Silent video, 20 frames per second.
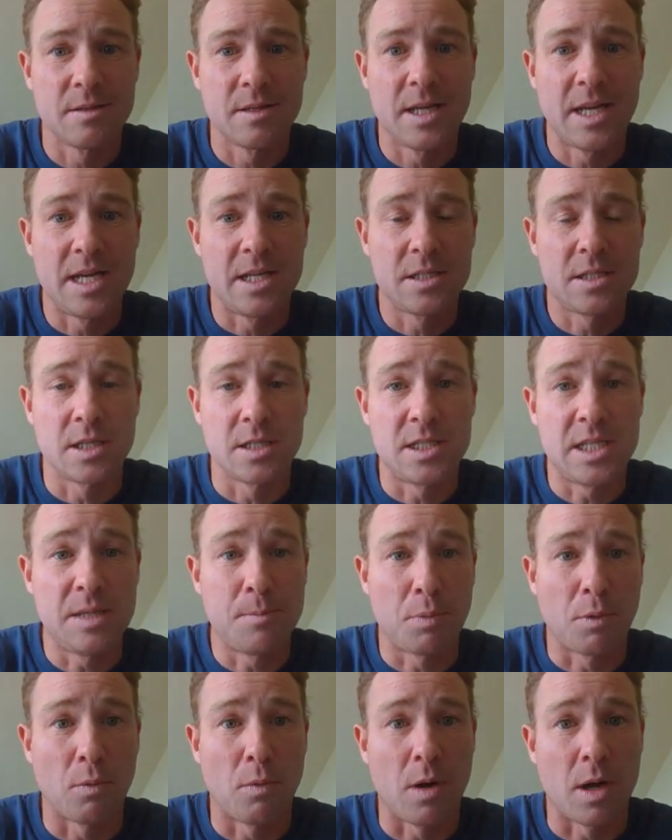into
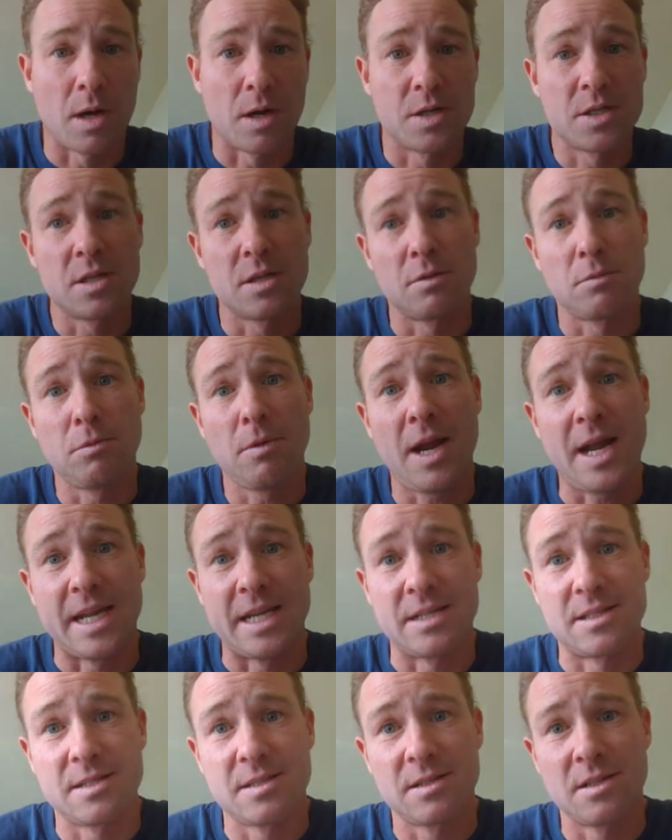deeper water to the
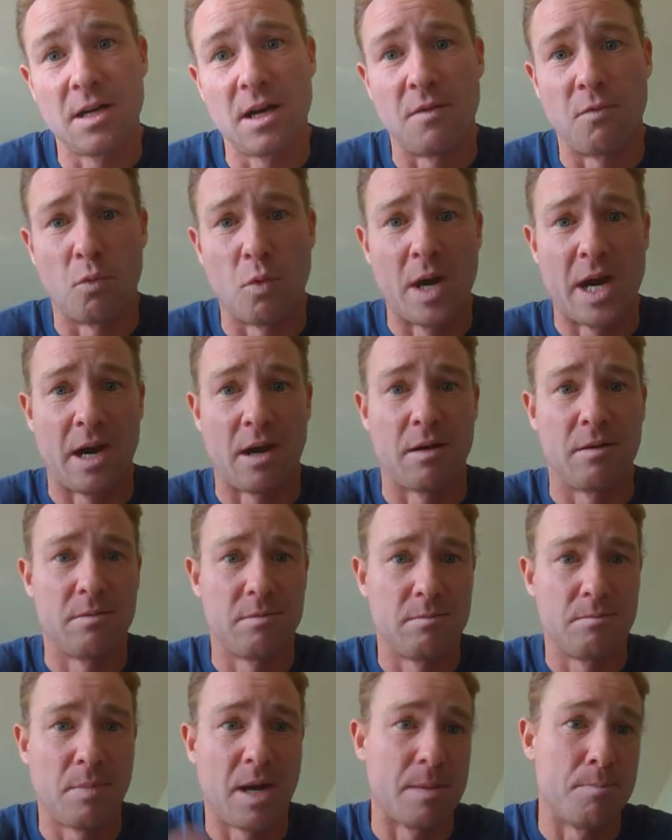right of where
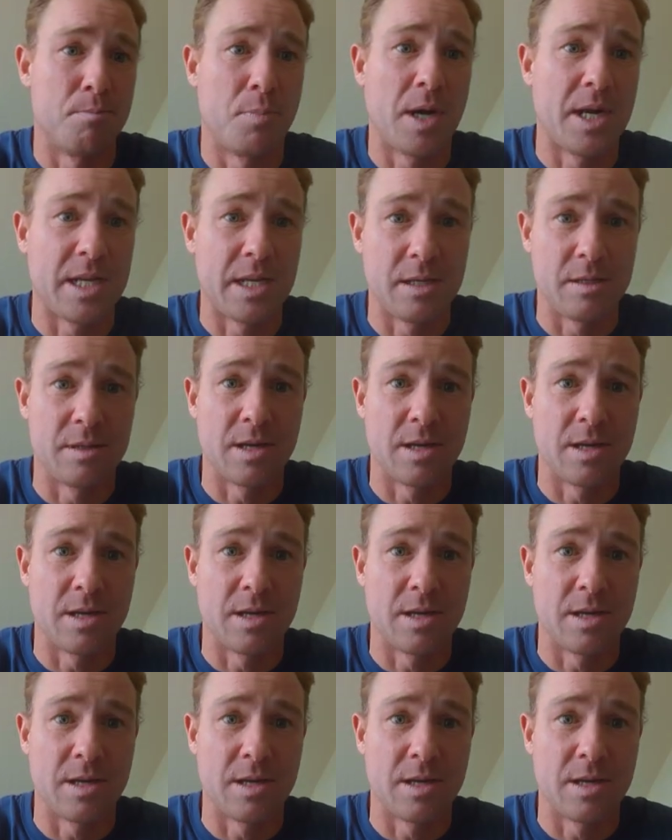my buddy,